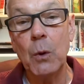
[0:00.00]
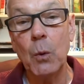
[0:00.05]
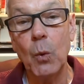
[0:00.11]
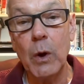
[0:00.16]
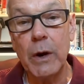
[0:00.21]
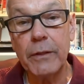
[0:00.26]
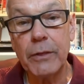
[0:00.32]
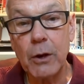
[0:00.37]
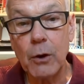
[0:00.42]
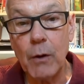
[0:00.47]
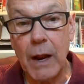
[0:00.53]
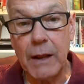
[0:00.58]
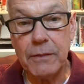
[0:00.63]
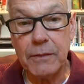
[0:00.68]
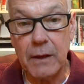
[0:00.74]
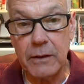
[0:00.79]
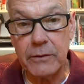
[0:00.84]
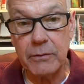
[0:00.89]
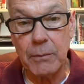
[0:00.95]
One of the
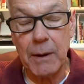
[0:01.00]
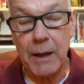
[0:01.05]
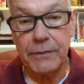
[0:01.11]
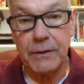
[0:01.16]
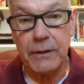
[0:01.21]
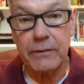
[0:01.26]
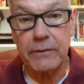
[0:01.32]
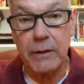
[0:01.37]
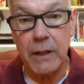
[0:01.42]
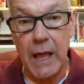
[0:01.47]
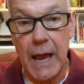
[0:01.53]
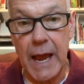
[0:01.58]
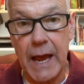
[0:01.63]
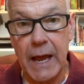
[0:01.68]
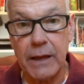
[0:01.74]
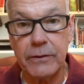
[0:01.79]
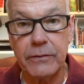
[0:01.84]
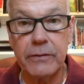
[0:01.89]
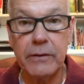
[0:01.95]
great things about this
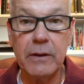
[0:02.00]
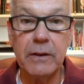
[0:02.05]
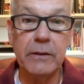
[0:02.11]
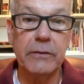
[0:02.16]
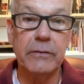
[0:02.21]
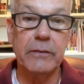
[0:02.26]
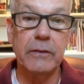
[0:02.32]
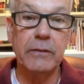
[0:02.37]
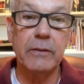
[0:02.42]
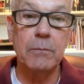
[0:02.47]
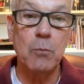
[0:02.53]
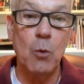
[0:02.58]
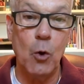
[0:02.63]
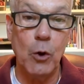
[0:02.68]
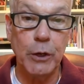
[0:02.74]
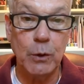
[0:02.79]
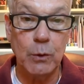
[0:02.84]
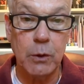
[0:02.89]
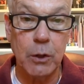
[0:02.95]
class is that the
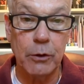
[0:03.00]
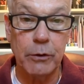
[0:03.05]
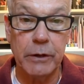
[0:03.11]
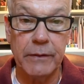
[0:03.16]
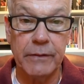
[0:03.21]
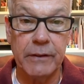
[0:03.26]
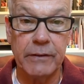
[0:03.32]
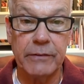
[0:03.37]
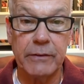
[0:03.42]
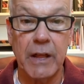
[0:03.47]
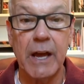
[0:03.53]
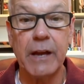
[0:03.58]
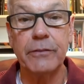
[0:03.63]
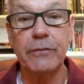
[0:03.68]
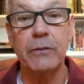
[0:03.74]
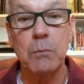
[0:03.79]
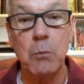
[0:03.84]
more you learn in this class,